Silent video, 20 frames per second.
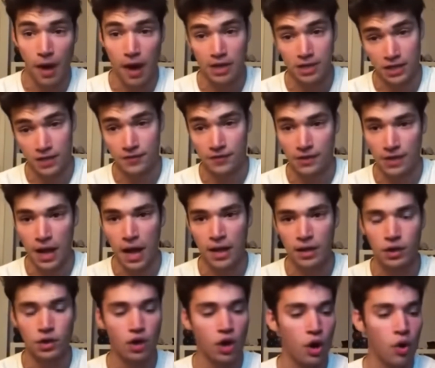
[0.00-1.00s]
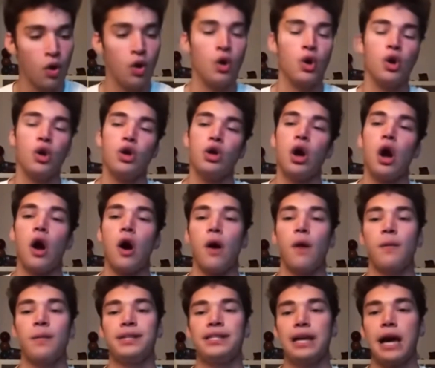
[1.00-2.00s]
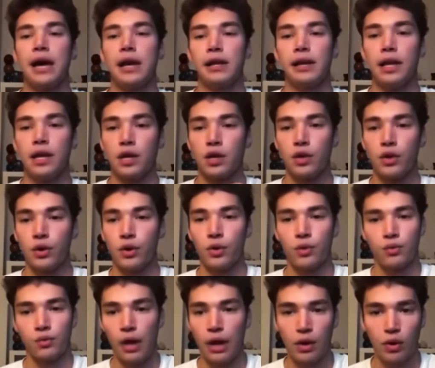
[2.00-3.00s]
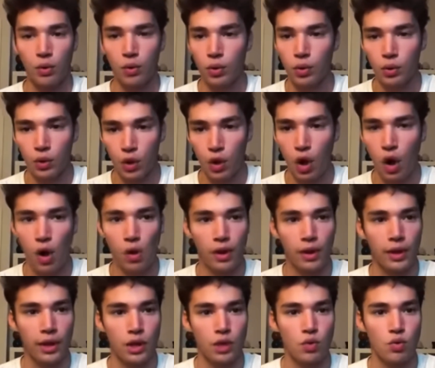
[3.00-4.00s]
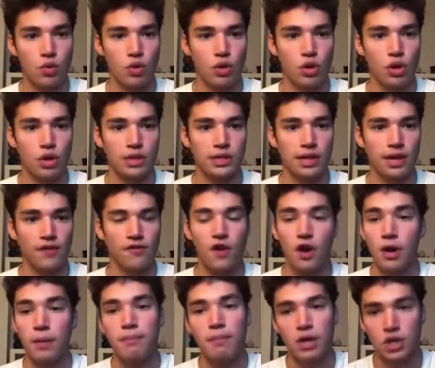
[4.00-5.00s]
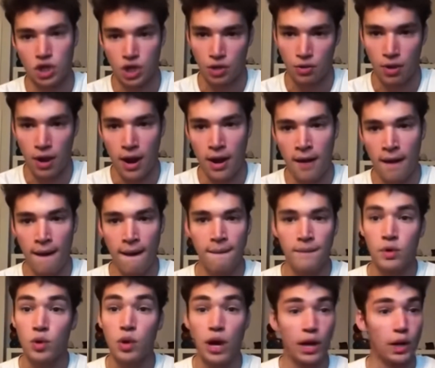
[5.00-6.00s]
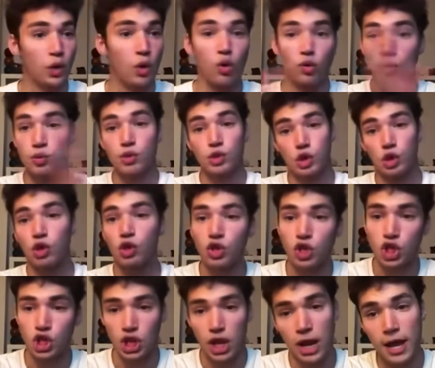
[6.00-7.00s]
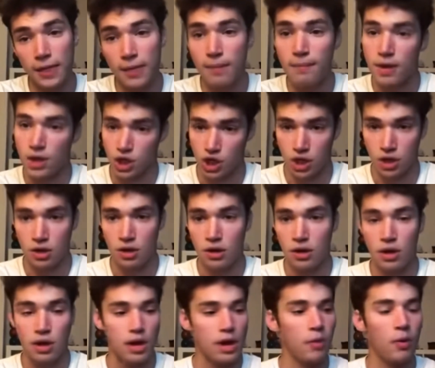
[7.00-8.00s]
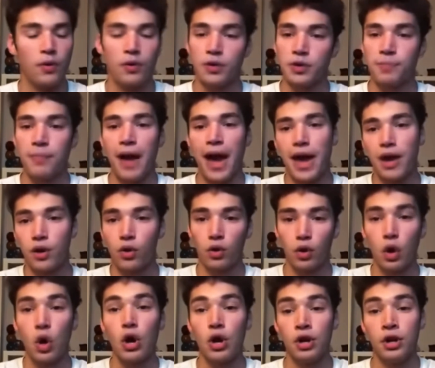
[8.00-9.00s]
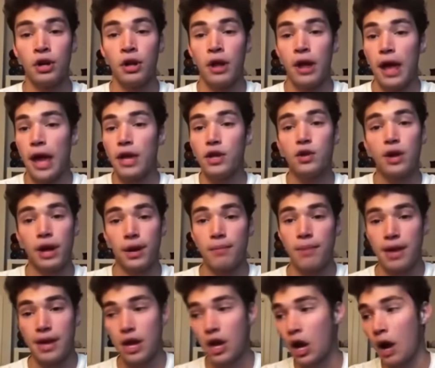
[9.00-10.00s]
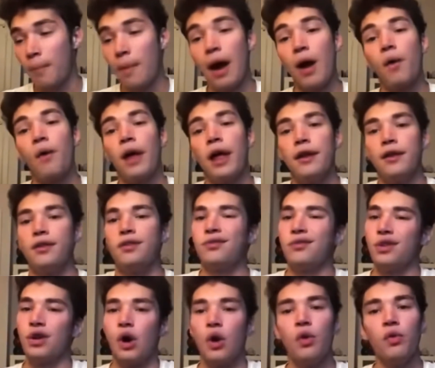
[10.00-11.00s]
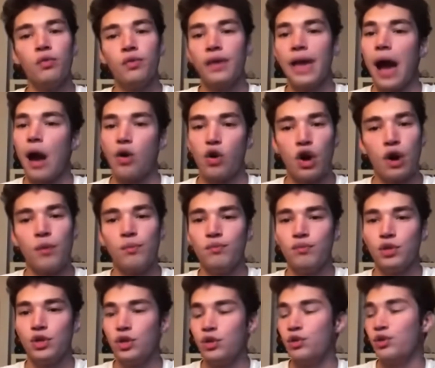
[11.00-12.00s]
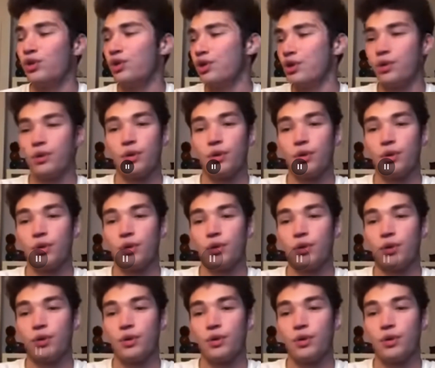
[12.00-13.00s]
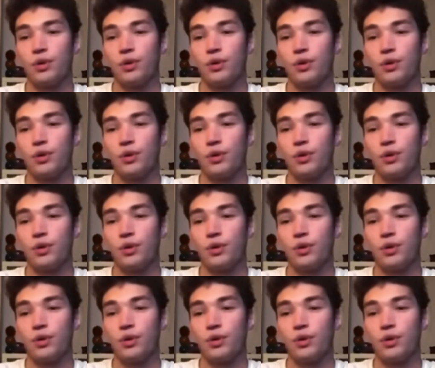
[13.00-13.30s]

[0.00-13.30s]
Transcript: the positive side. Facts. You know? Um, it's kind of like your I don't know what you want to call it. Like you, it's like a fucking mission, right? Nigga, I got a life. I can't do twelve hours. Bad or good, and you got to make it come out. And you know the outcome. You, you listen.